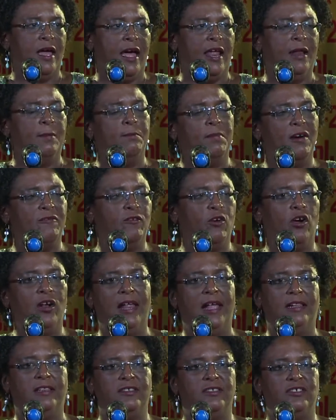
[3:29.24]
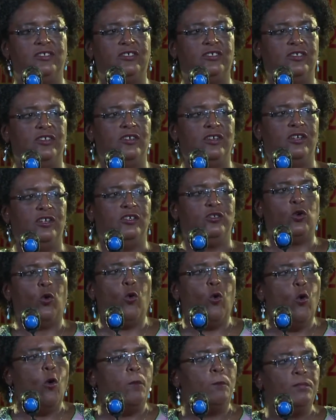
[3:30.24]
and above all else,
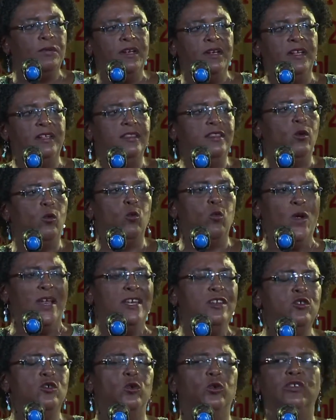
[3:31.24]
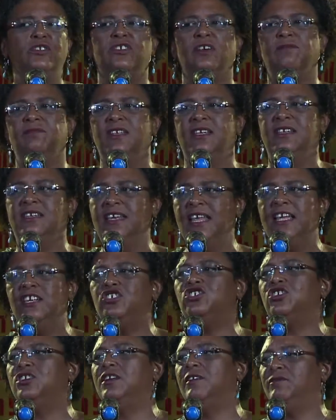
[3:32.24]
to opening the windows of the
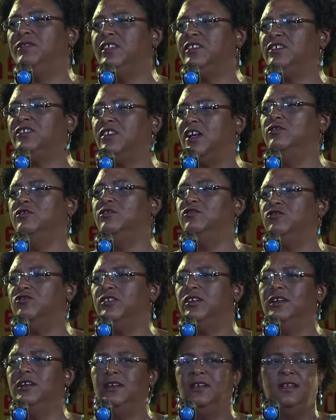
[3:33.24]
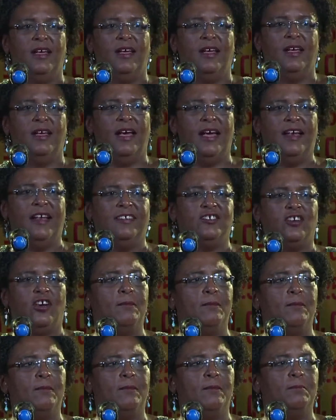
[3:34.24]
nation of this country, and as
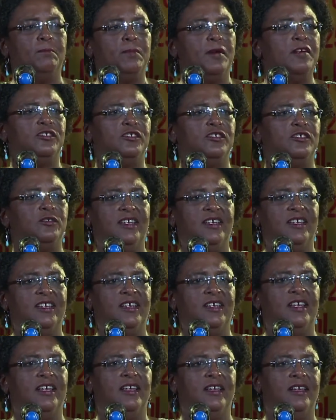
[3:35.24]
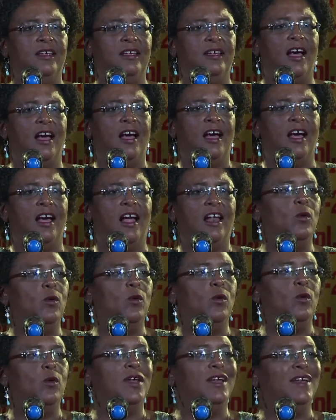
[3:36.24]
our grandparents would say,
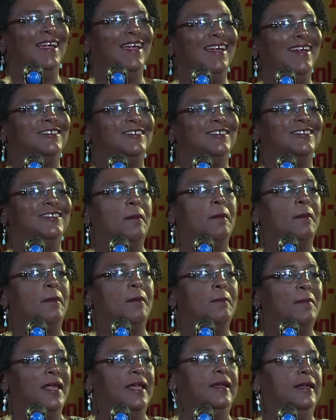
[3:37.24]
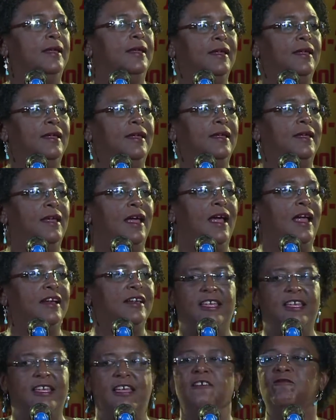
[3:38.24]
allowing air to come in
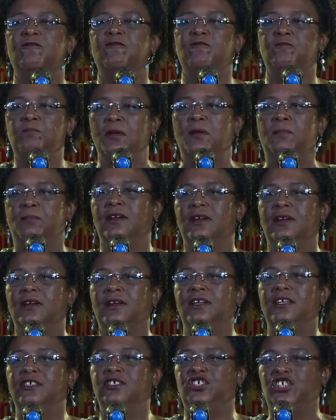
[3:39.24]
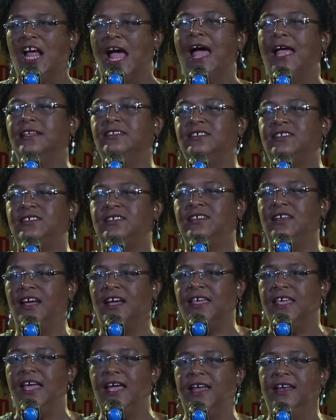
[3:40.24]
and give people chance
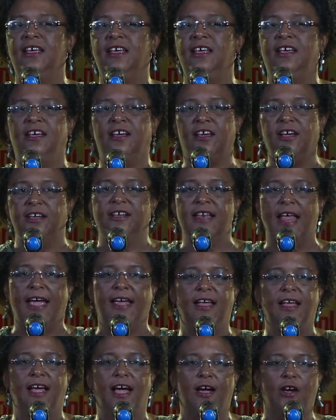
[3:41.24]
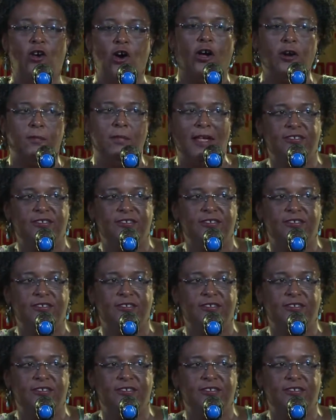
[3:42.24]
again. Good night, and God